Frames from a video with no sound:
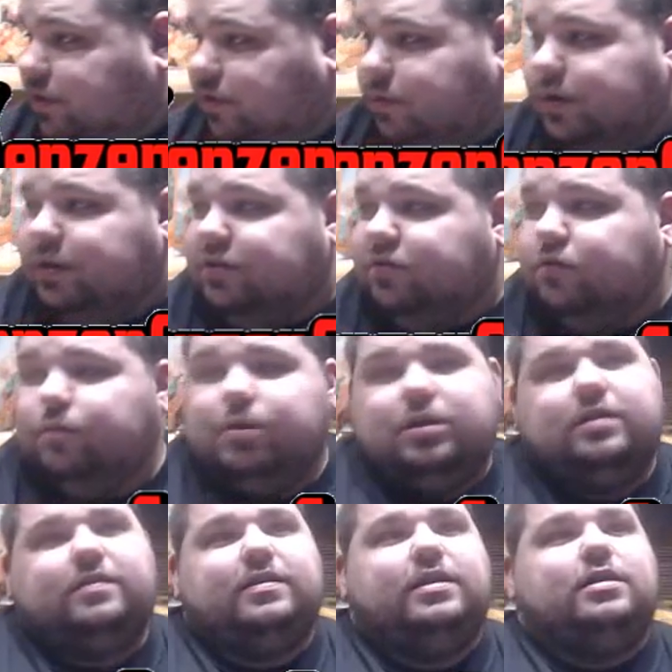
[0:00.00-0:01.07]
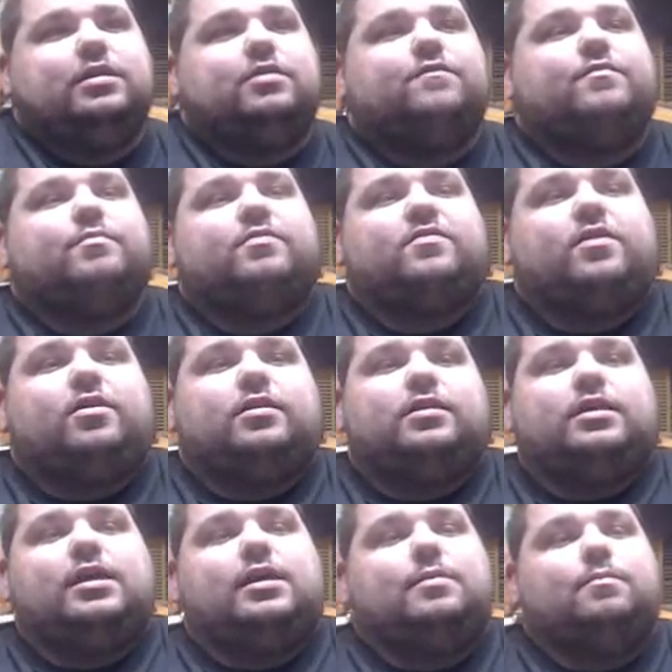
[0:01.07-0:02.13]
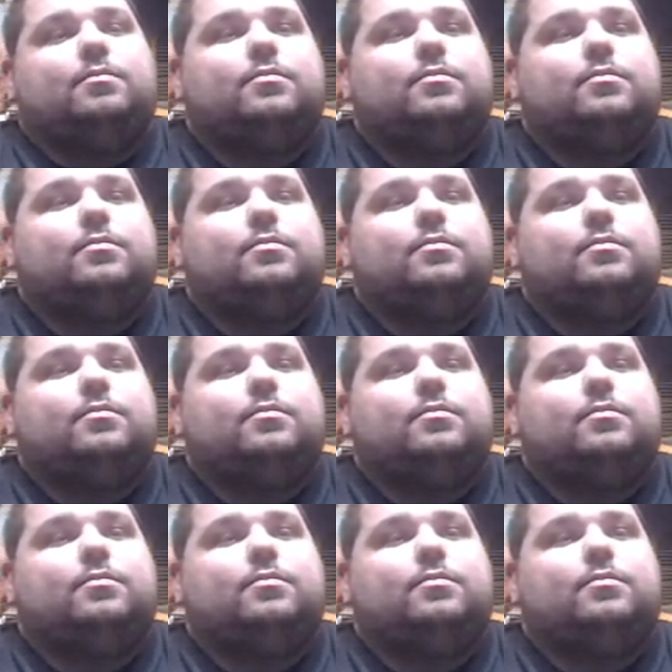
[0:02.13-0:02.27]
22 minutes to get here from the start of the game.